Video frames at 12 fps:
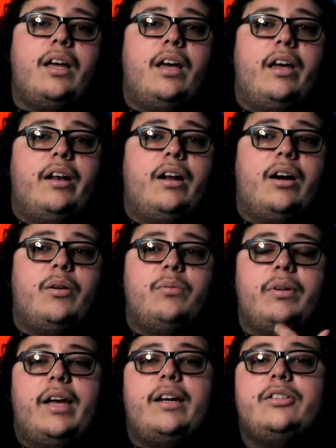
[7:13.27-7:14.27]
And we'll
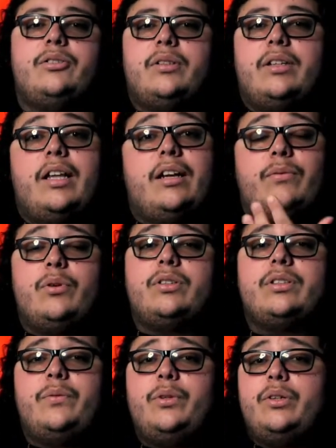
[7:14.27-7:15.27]
get into it. And then, of
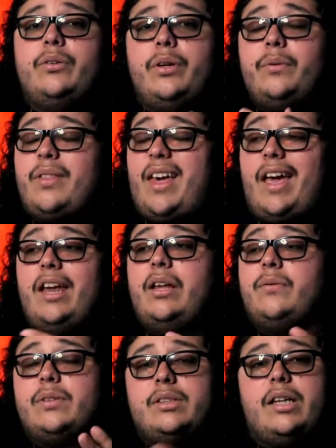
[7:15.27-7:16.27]
course, if you agree with any
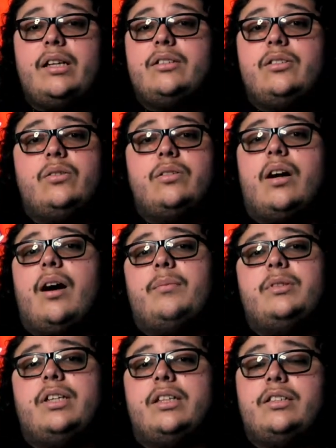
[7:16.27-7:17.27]
of us, let us know in the
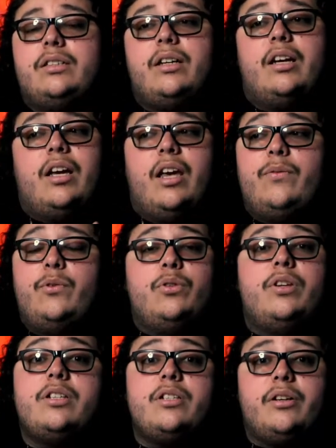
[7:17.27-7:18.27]
comment section. If you
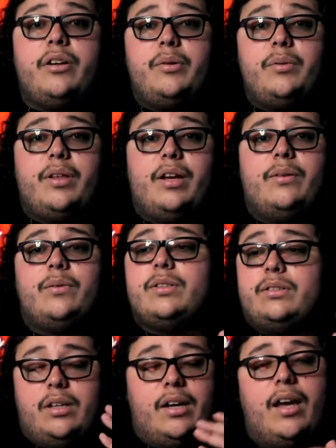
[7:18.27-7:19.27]
disagree with any of
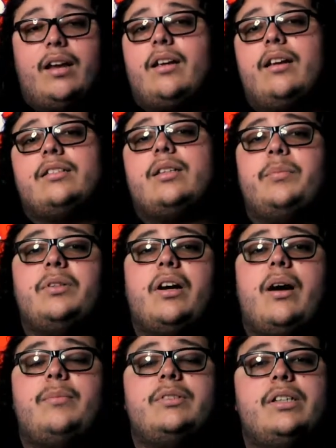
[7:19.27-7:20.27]
us, again, hit us up in the
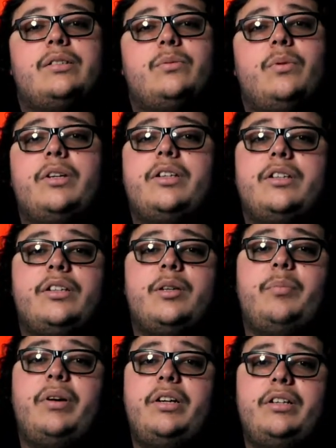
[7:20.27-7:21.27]
comment section. We want to hear your
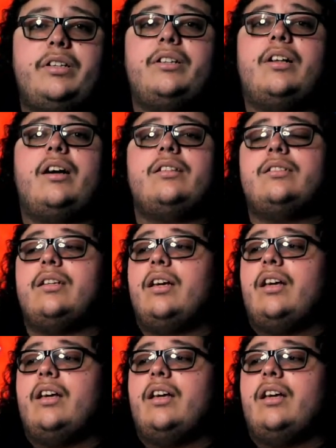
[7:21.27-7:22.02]
opinion, your thoughts.